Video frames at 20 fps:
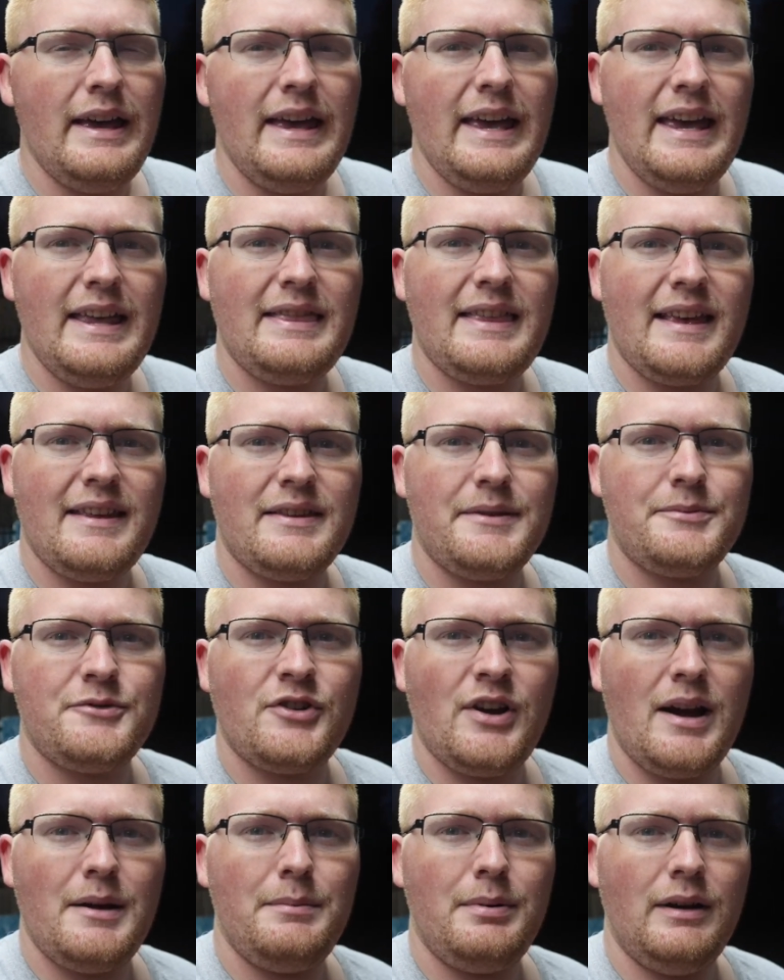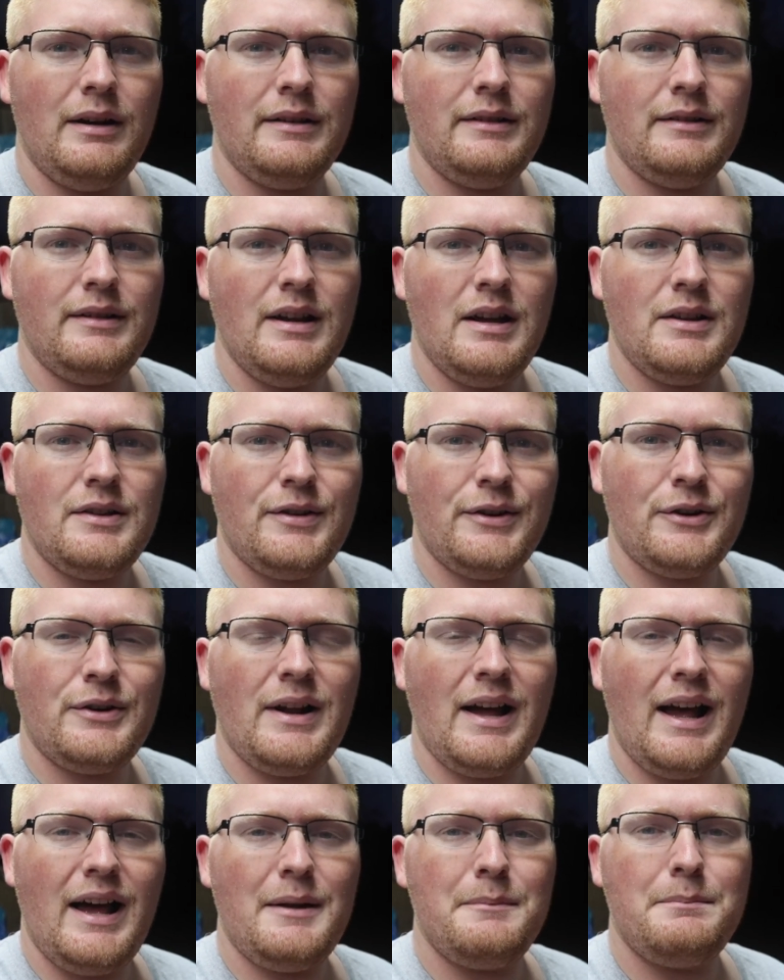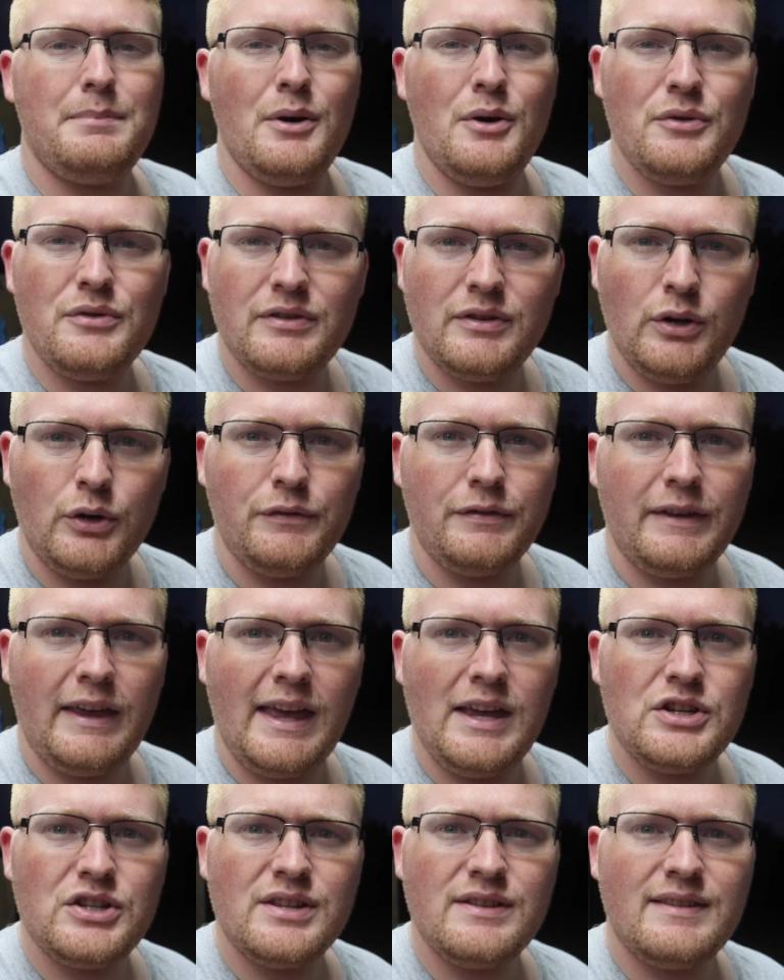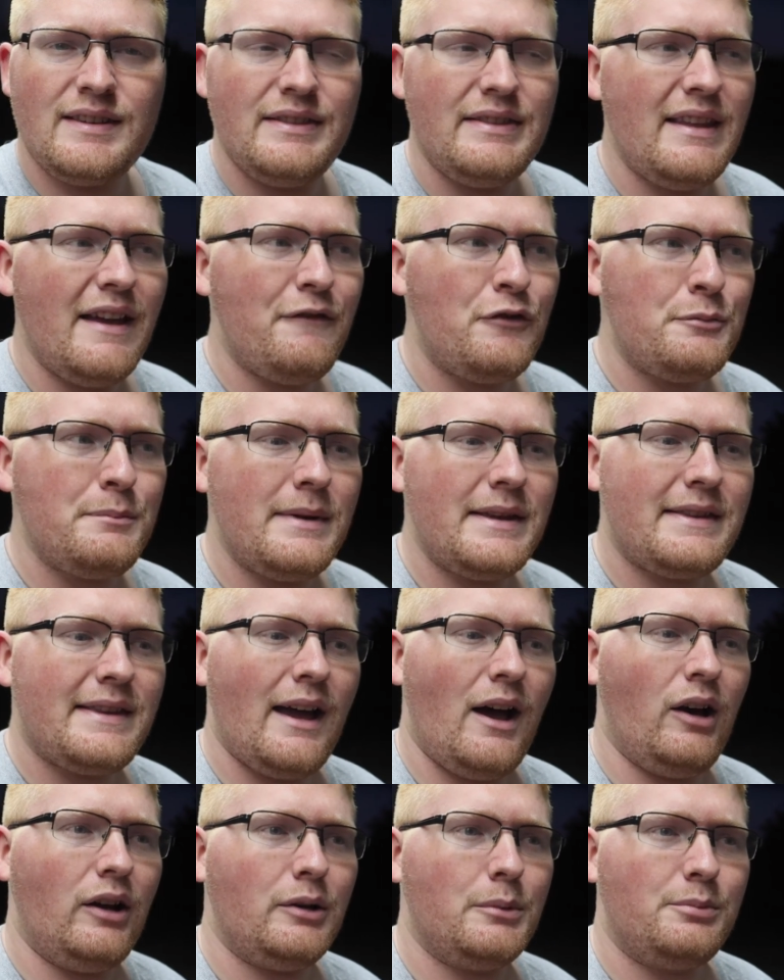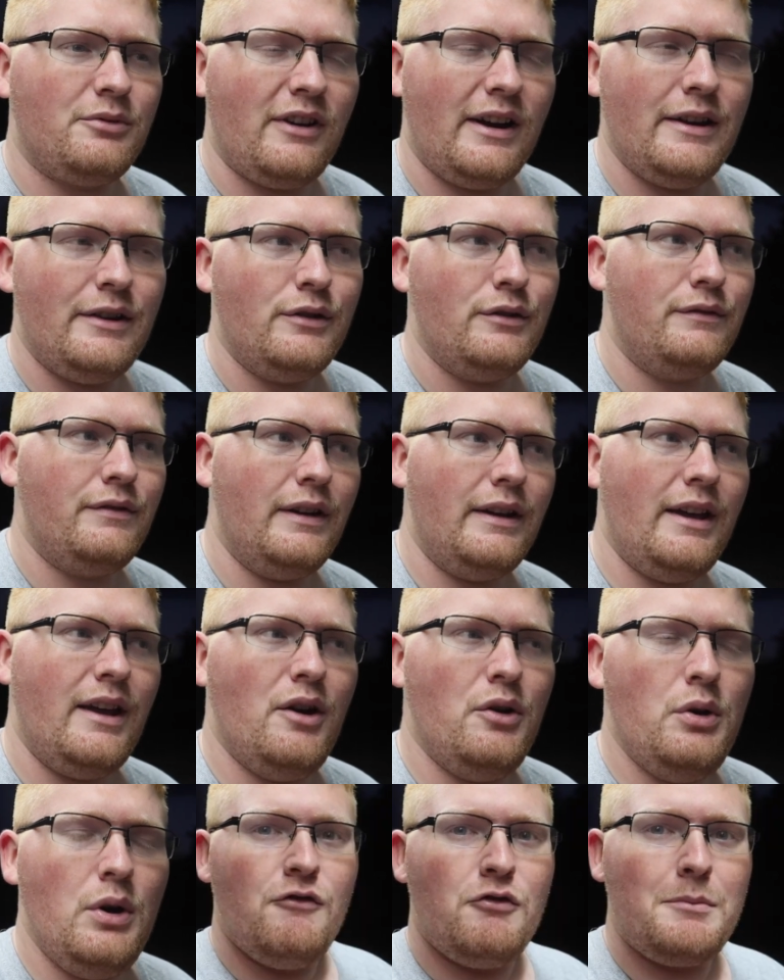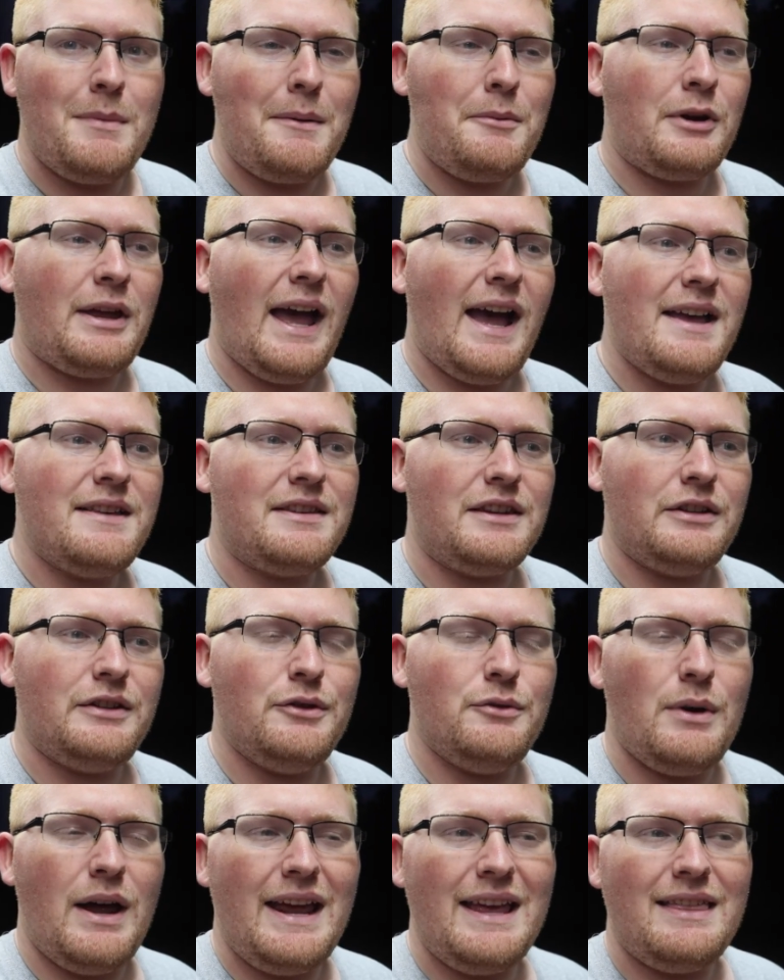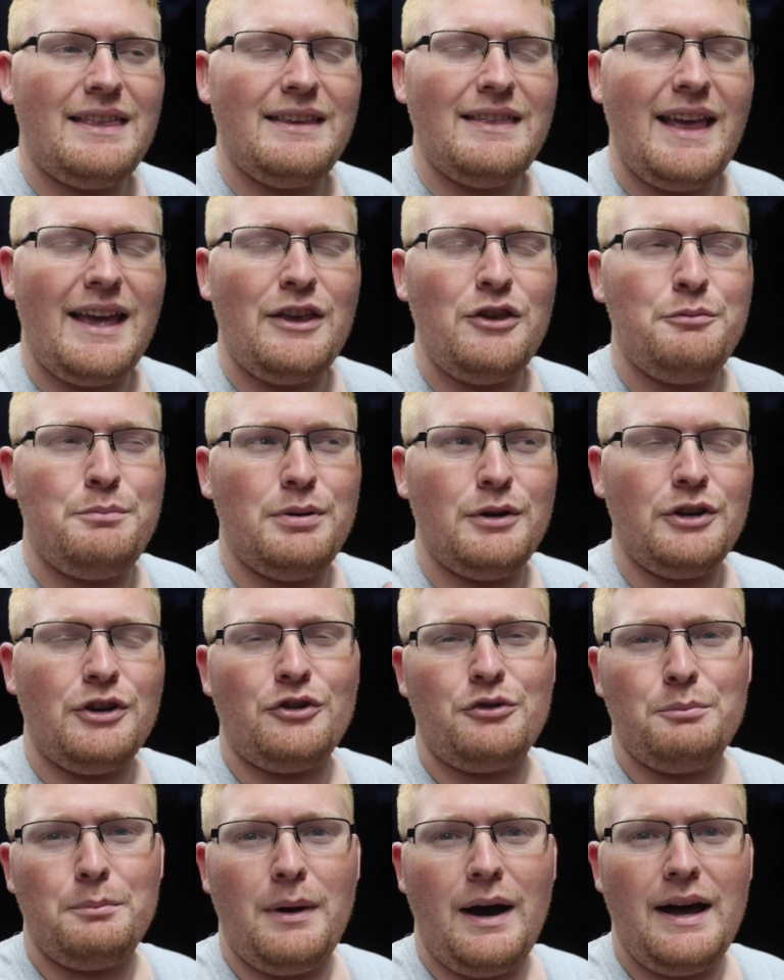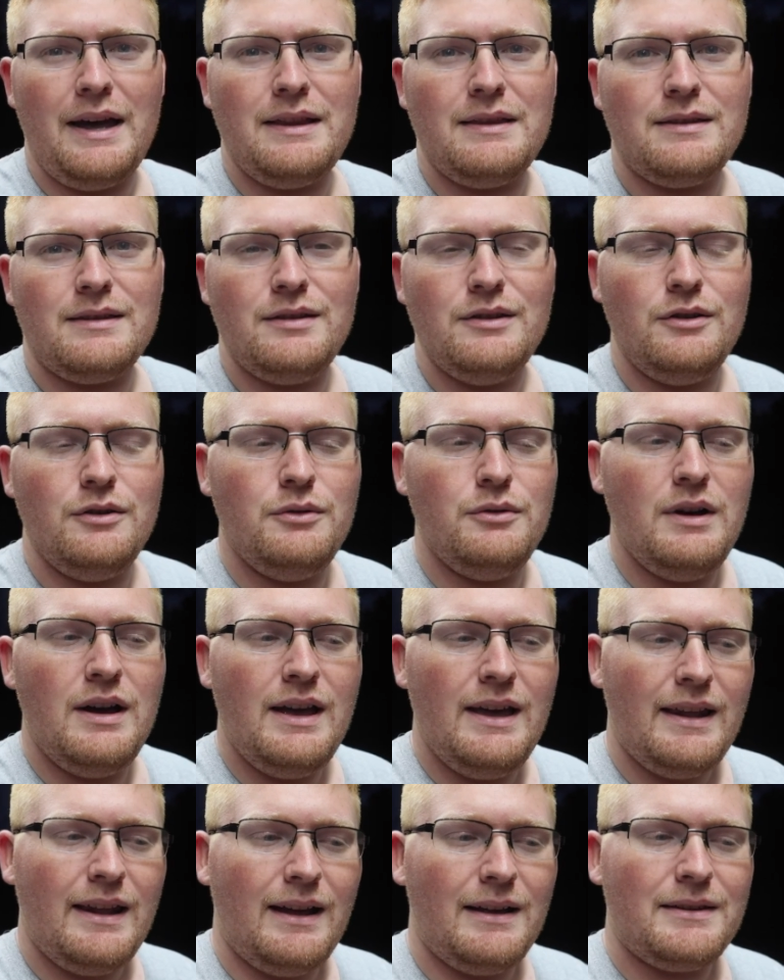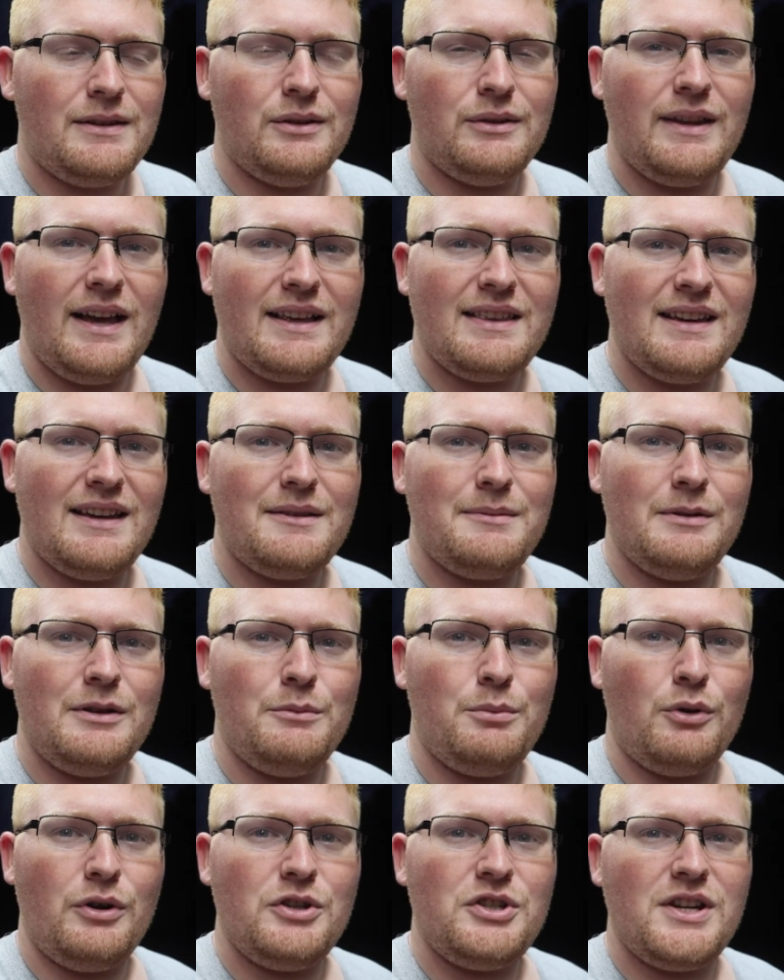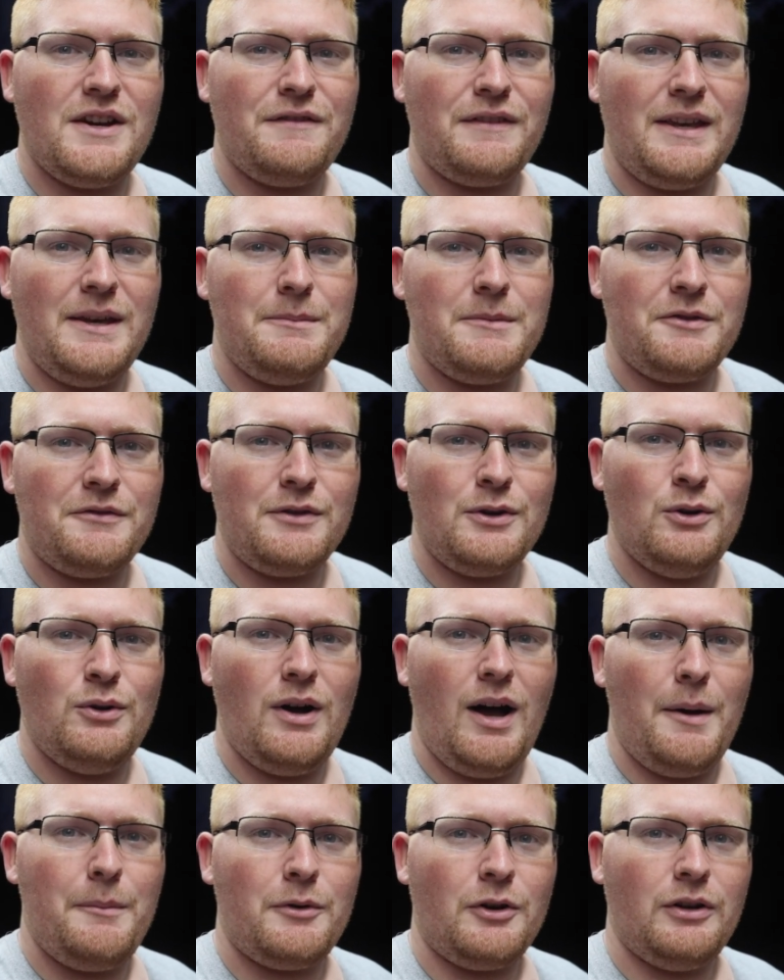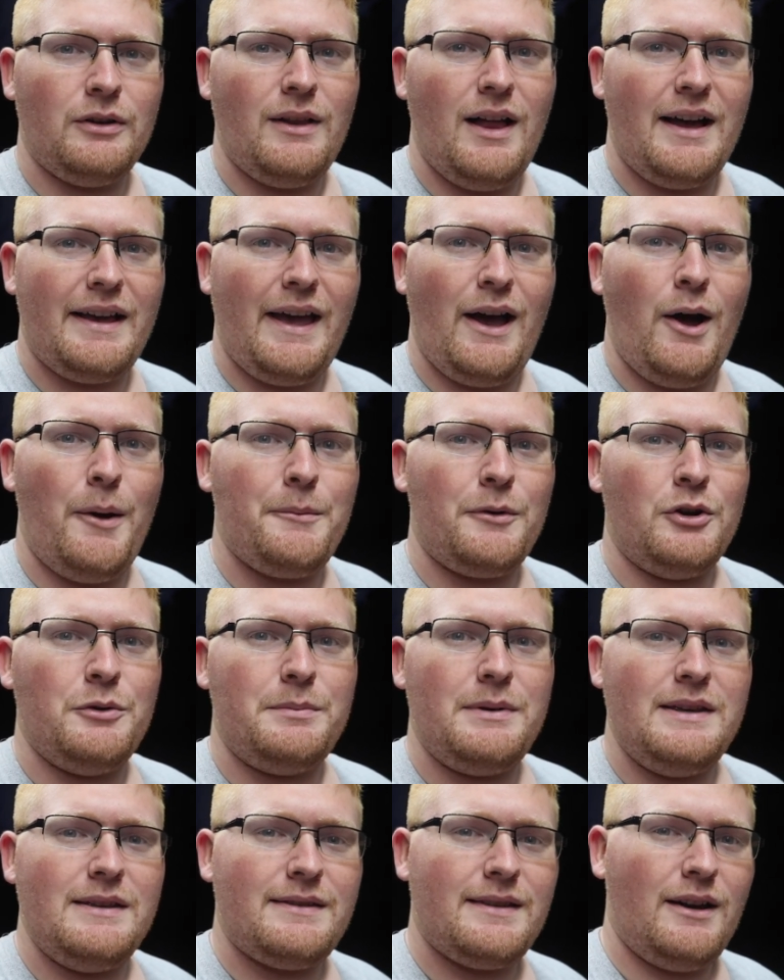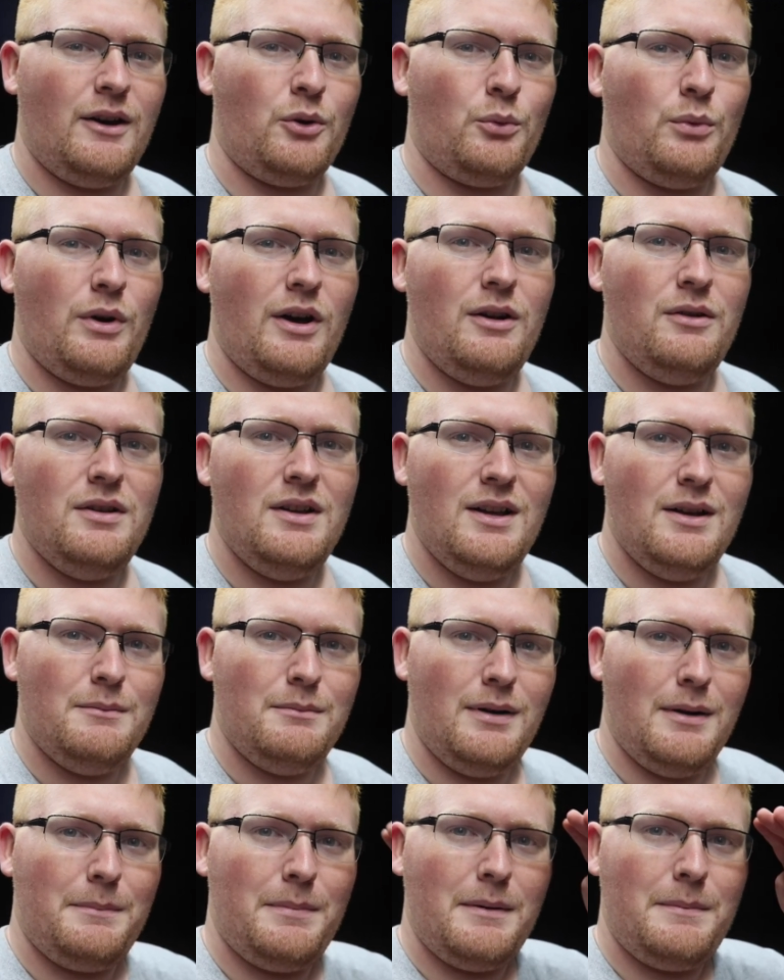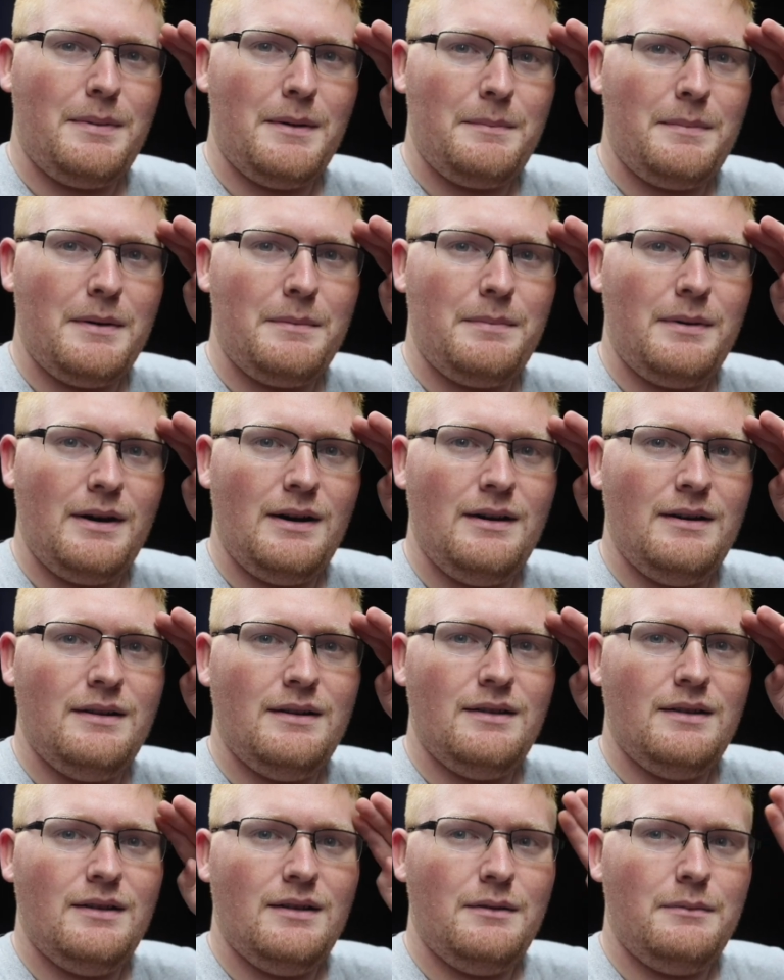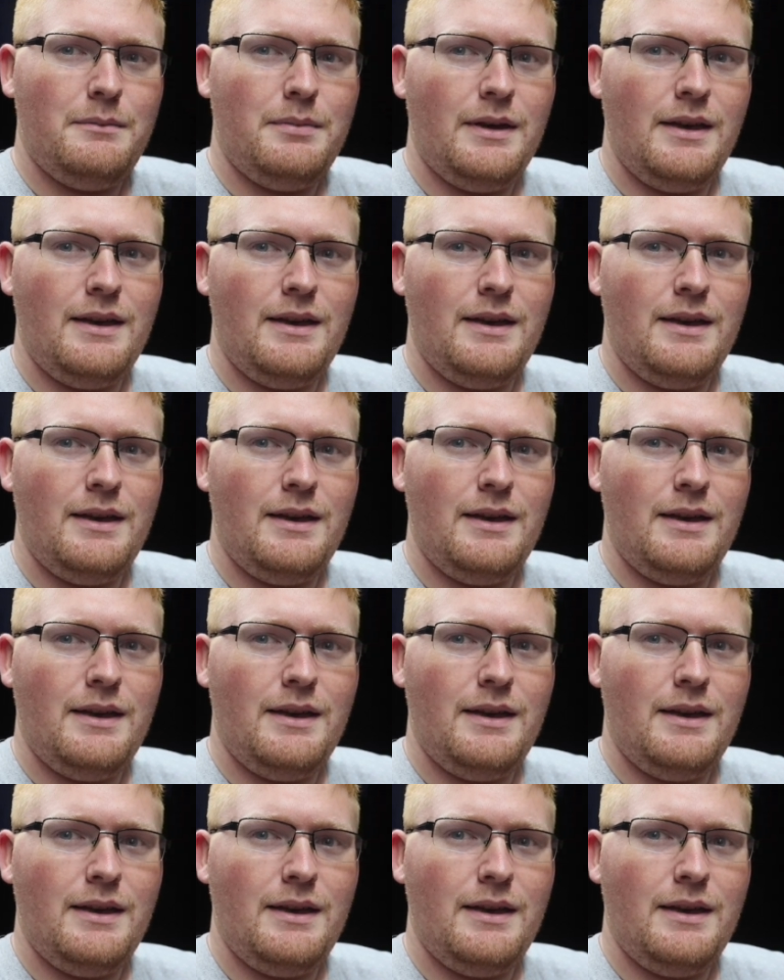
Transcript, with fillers: Hit that subscribe button. Turn on post notifications to never miss out on a brand new video. Remember, guys, you can do anything that you put your mind to. And until next time, it's been your boy, Jeff, keeping it real. I'm going to log out. I'm going to peace out. And, well, puff, puff, puff, puff, puff.